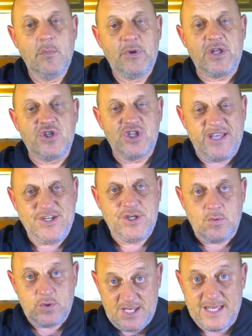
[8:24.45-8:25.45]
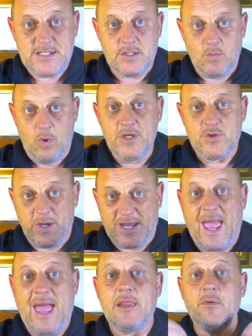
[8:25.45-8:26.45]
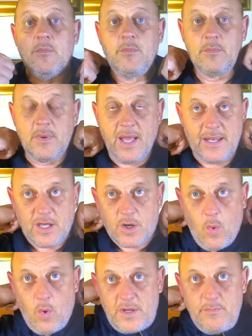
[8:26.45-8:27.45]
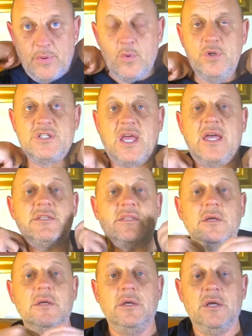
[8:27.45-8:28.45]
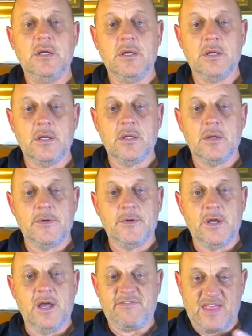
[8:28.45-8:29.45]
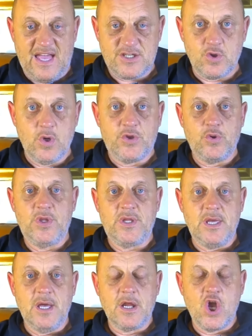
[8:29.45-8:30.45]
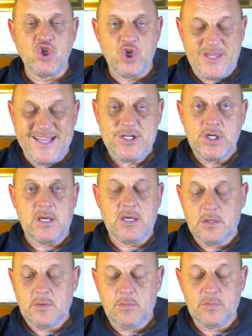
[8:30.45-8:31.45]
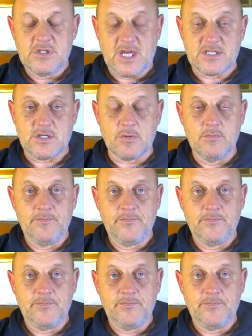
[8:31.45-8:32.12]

But the judicial system, once we get them into court and processed, if that's not a two-tier judiciary system,